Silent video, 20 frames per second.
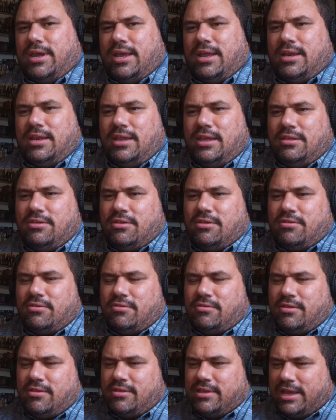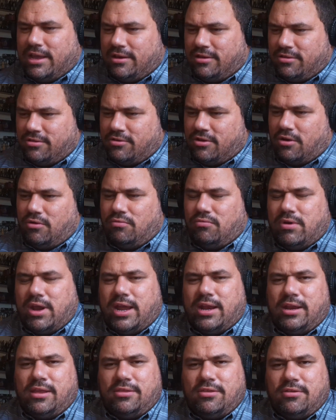and he just decided to start
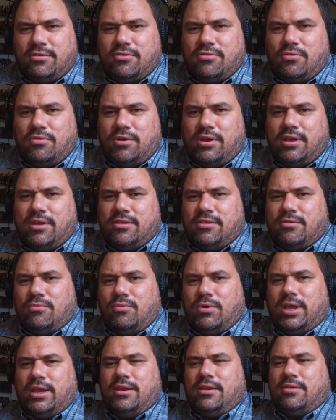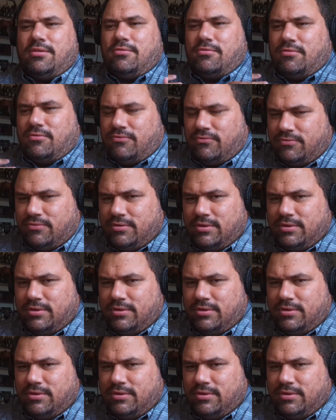writing the story as a way to sort of